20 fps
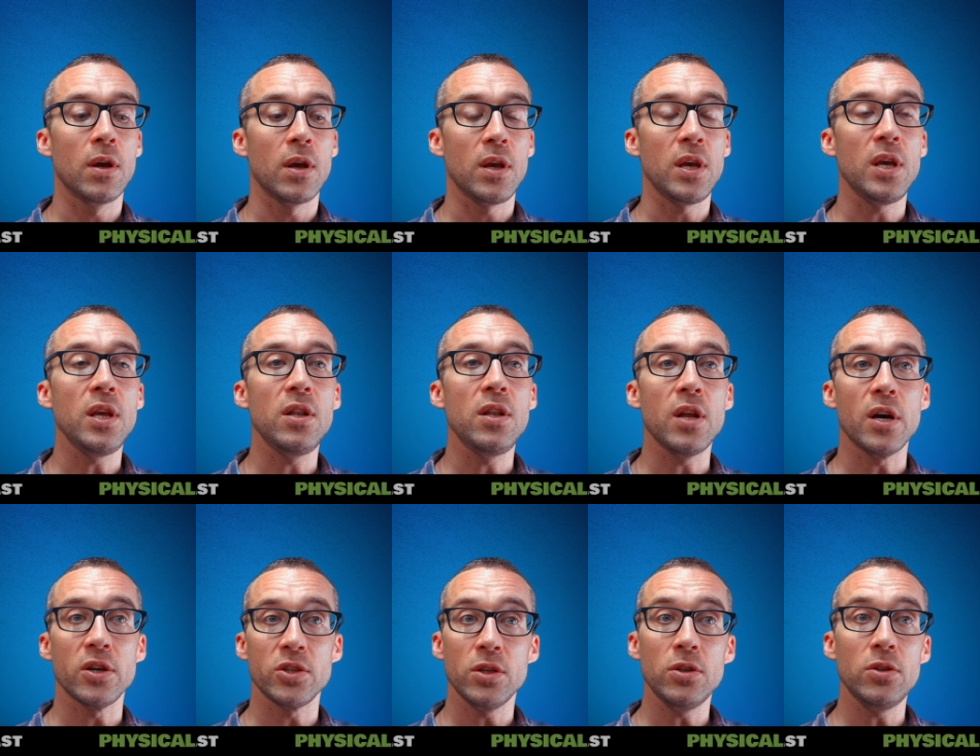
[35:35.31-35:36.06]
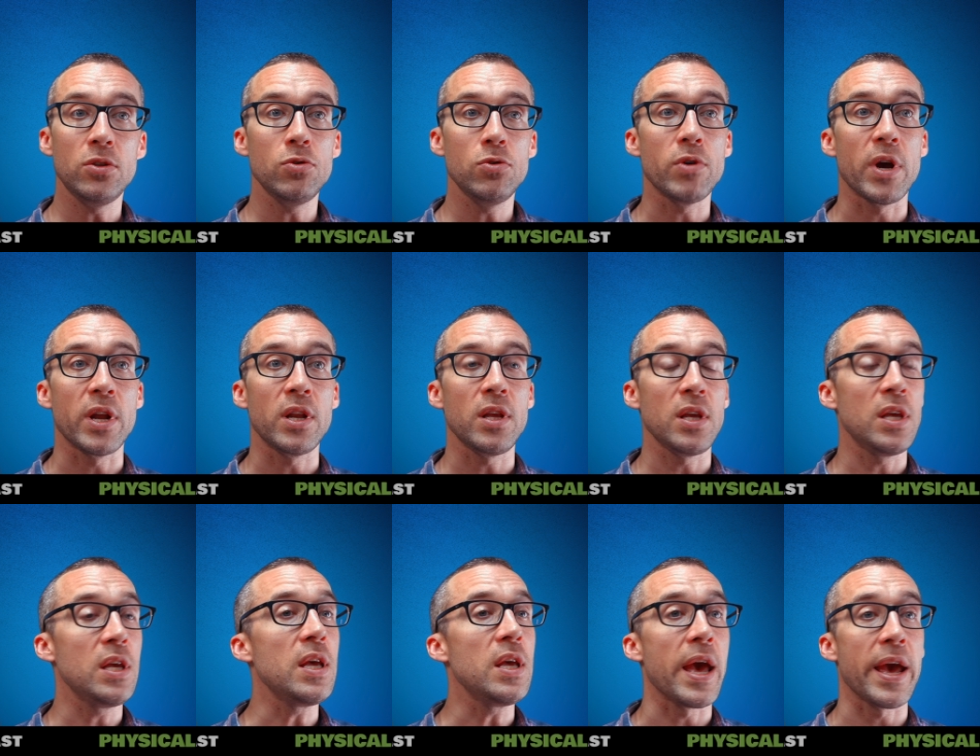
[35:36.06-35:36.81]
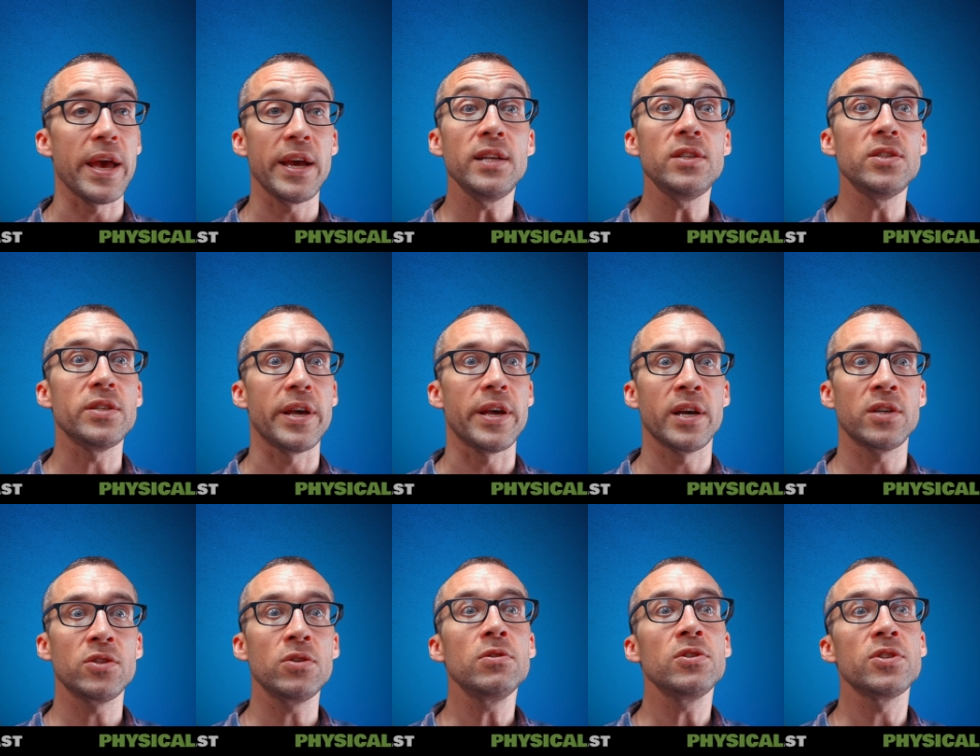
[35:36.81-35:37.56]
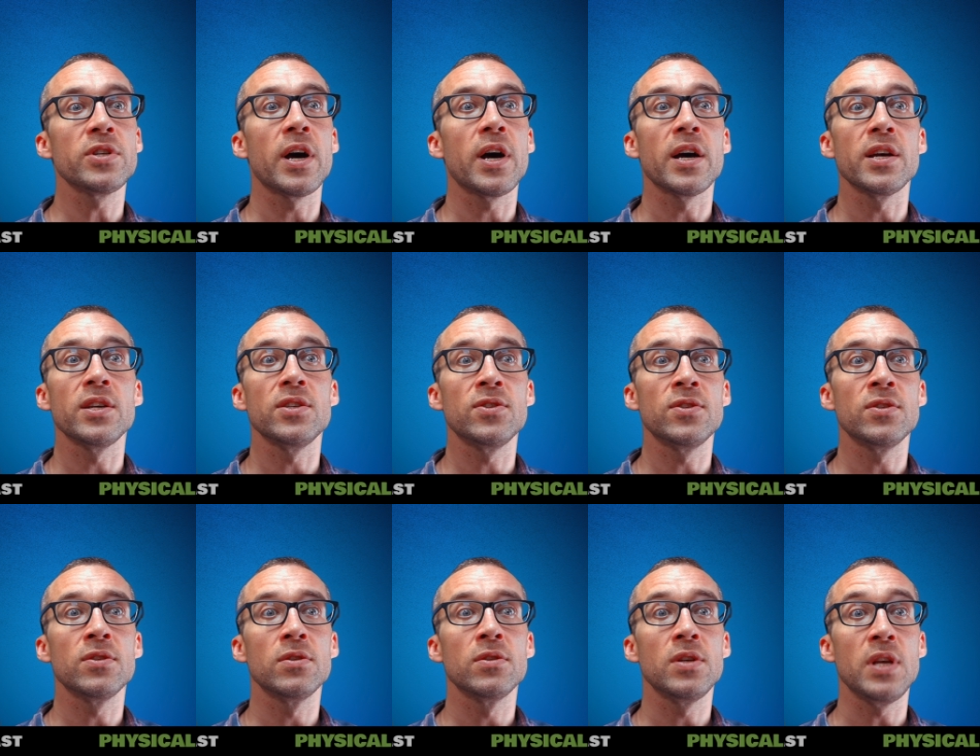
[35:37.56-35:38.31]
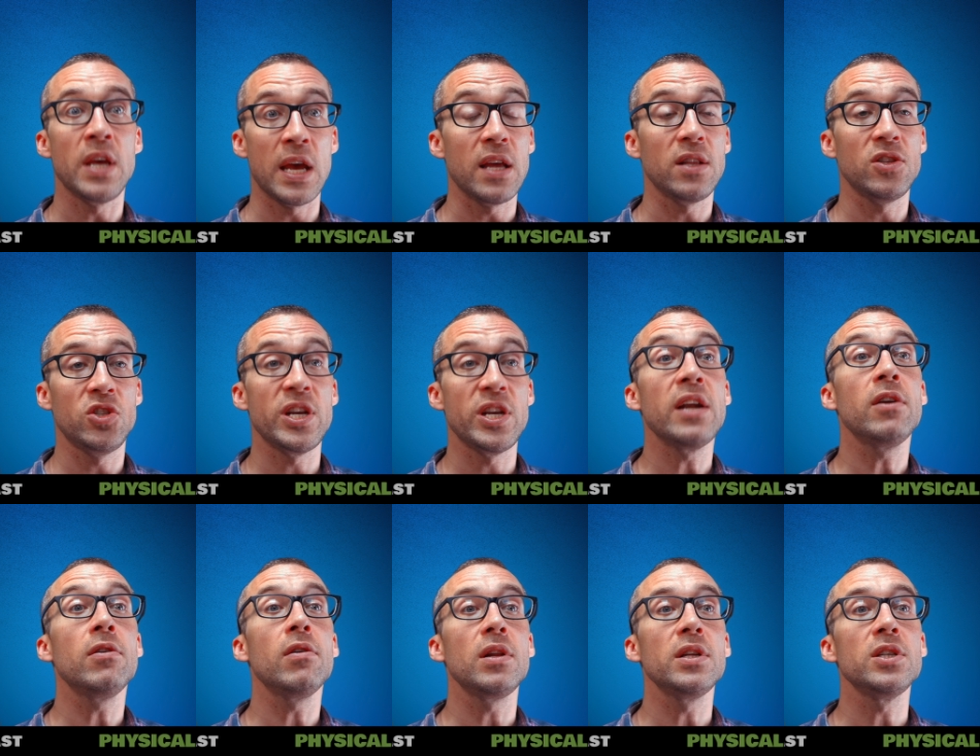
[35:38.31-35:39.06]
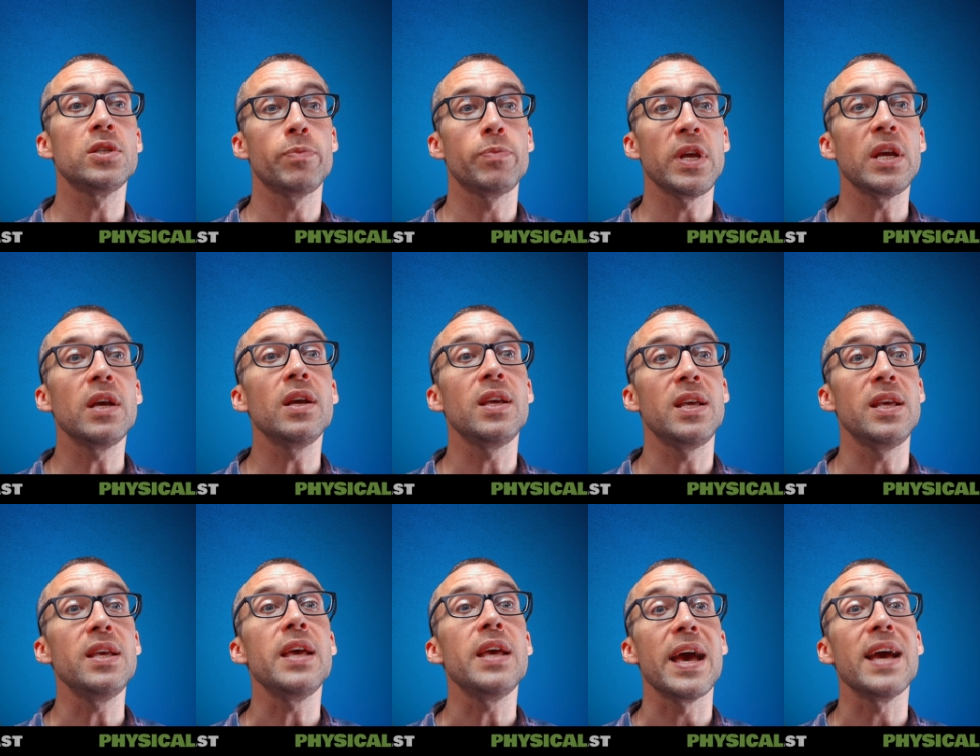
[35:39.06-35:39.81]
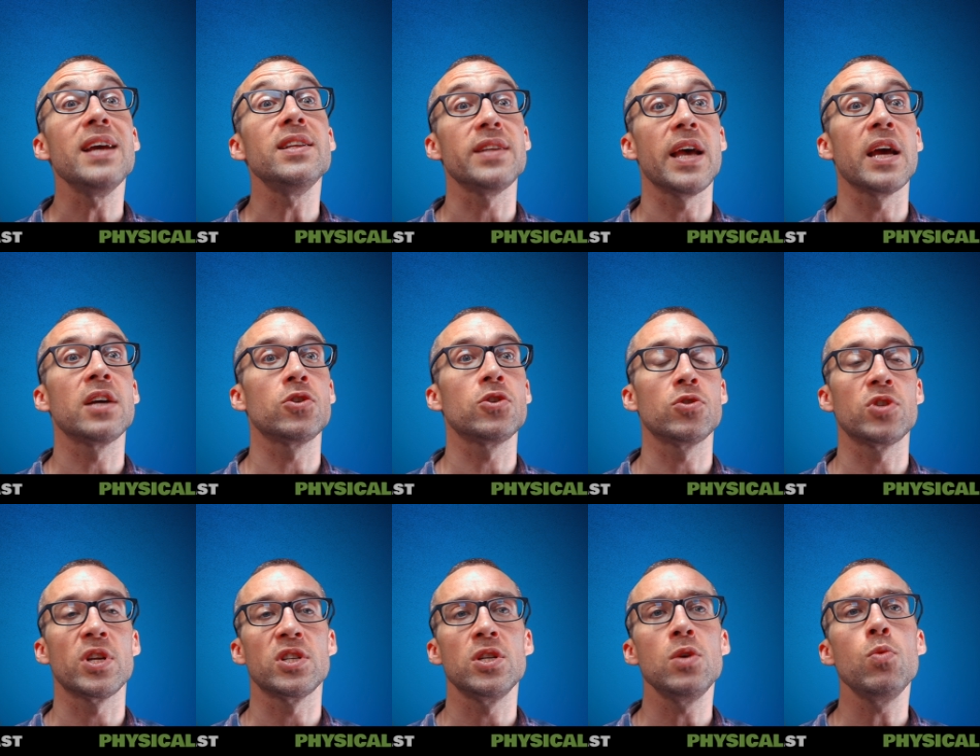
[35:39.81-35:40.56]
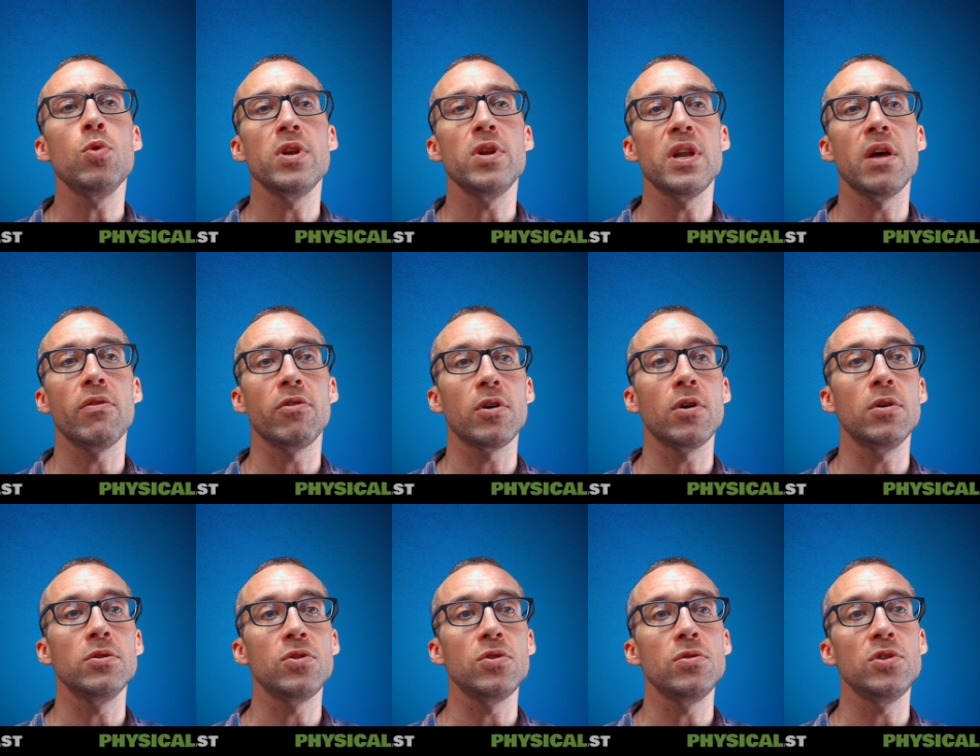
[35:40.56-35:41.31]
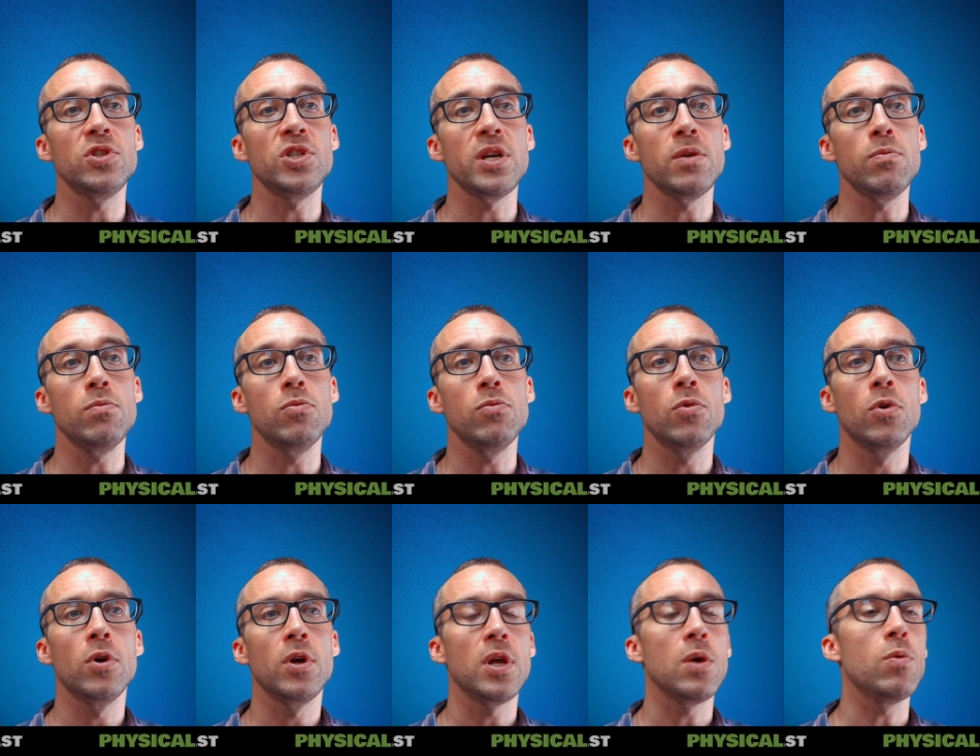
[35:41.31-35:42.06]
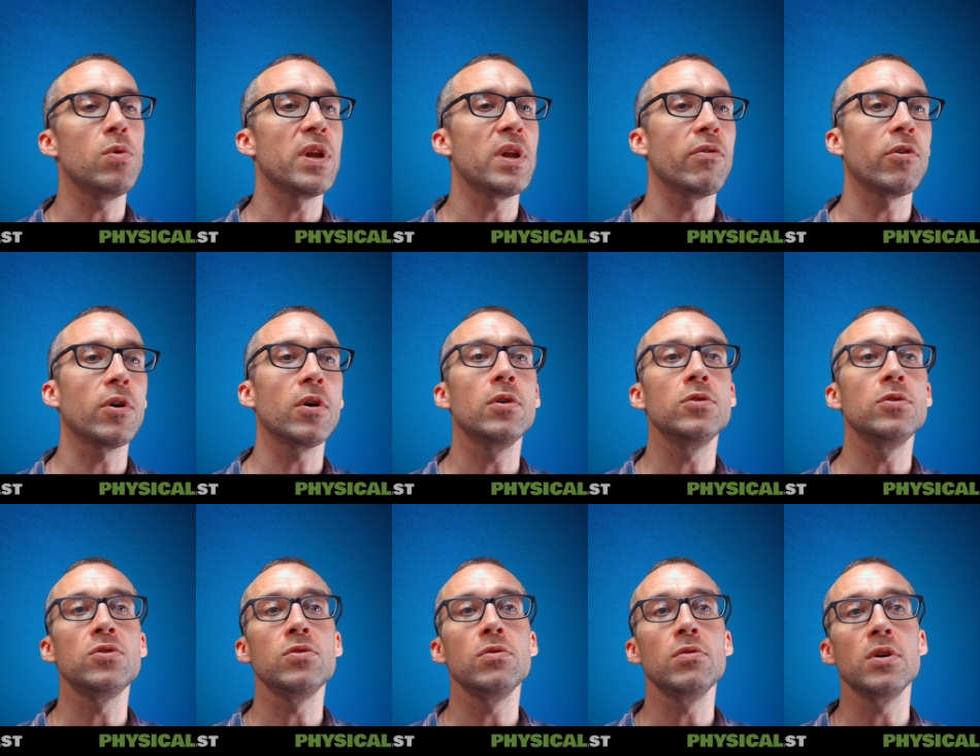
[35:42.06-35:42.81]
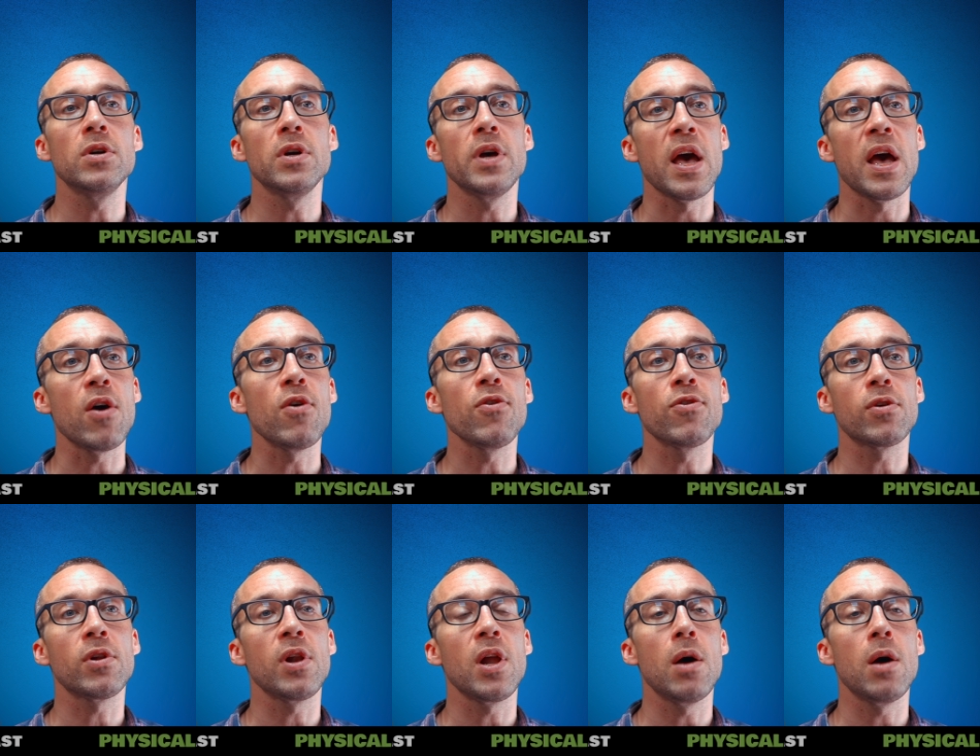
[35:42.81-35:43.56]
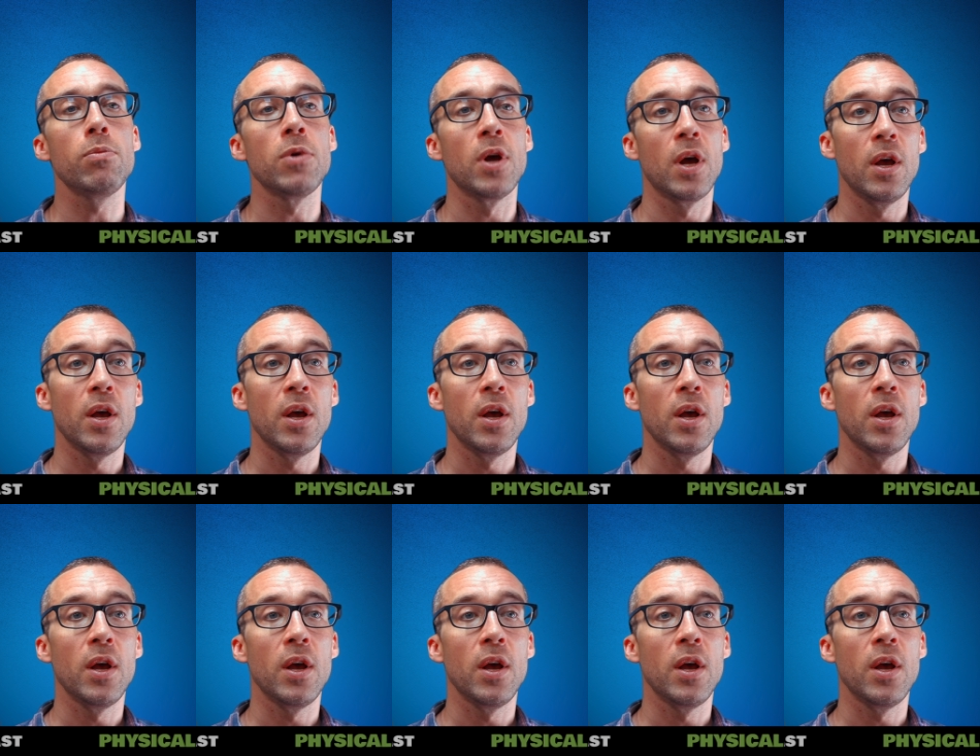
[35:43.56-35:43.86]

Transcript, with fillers: He doesn't do any, he hates exercise. He, generally speaking, he hates exercise. He would never go to a gym. He would never go to a health club.